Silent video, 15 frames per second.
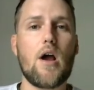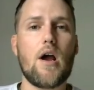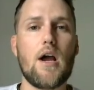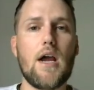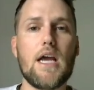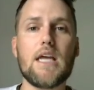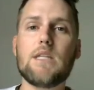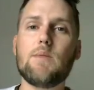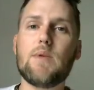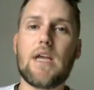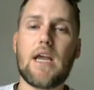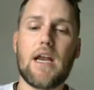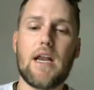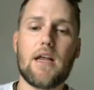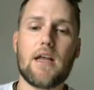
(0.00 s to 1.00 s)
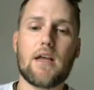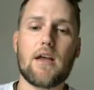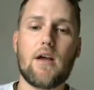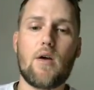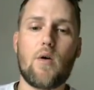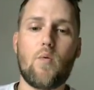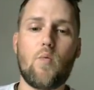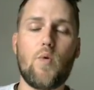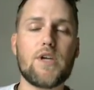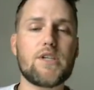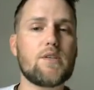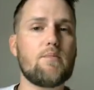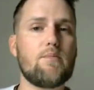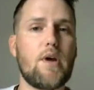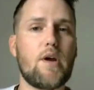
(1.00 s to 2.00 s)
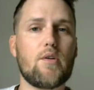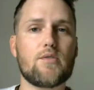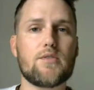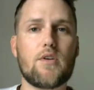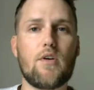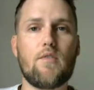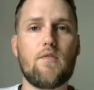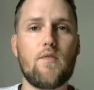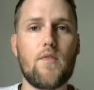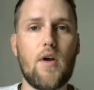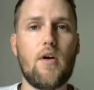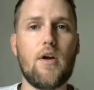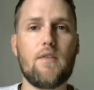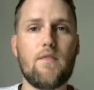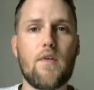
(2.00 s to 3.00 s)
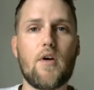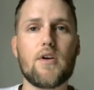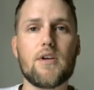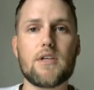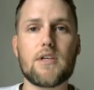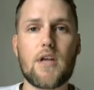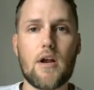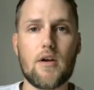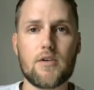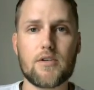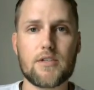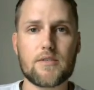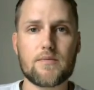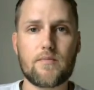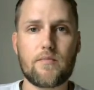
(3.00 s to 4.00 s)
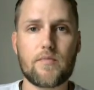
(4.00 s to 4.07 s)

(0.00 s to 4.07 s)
in the beginning, wisdom medals are very, very scarce.